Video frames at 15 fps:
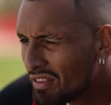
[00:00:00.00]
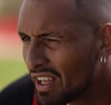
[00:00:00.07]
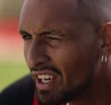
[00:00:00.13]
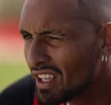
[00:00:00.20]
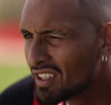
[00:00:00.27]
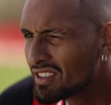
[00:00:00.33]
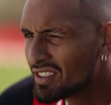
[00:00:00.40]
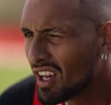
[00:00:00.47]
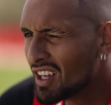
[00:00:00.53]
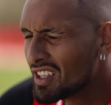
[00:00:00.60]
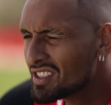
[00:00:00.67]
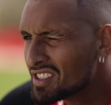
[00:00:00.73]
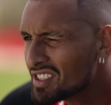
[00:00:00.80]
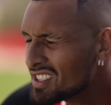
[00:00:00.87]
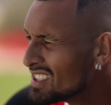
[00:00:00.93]
Phoenix
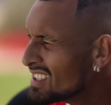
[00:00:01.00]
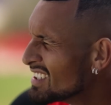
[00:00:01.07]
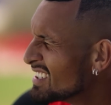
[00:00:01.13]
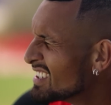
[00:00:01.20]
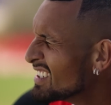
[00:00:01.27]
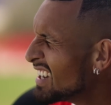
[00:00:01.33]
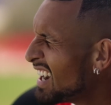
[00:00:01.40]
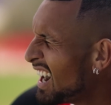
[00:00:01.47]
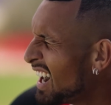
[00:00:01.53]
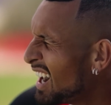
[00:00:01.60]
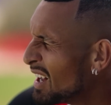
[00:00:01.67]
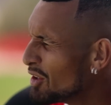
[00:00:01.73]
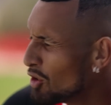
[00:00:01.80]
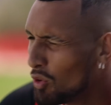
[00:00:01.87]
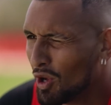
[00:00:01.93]
Suns. Uh, New